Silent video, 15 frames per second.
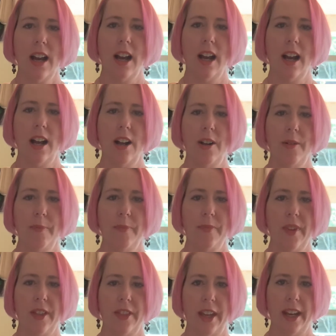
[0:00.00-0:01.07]

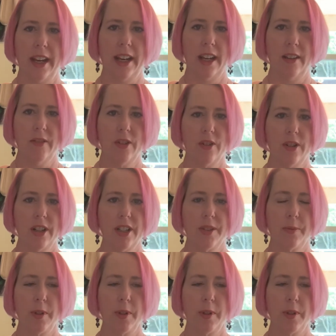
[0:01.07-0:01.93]
They, of course,